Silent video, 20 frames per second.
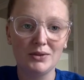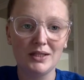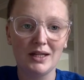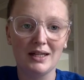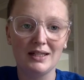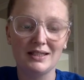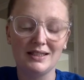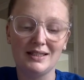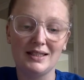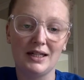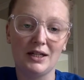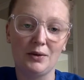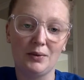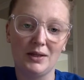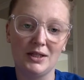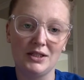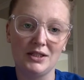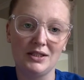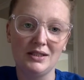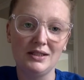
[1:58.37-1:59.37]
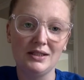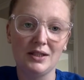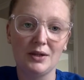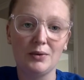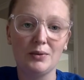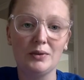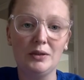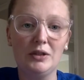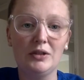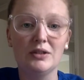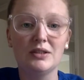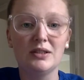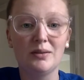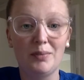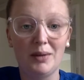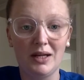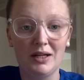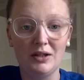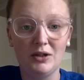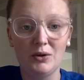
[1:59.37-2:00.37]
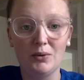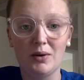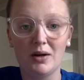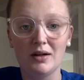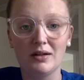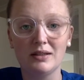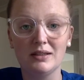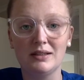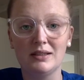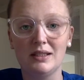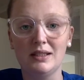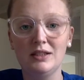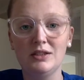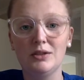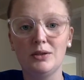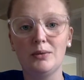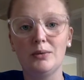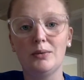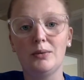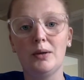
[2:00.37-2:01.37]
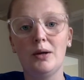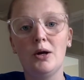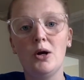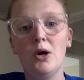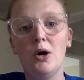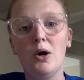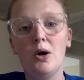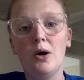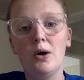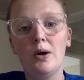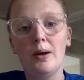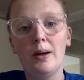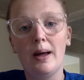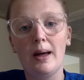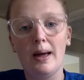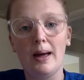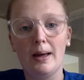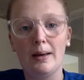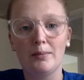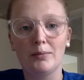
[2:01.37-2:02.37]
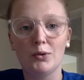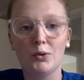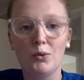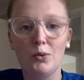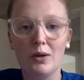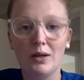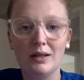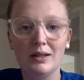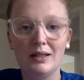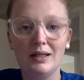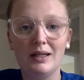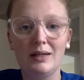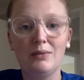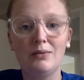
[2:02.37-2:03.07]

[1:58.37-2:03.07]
understand questions, I would use the PQRST, so quality,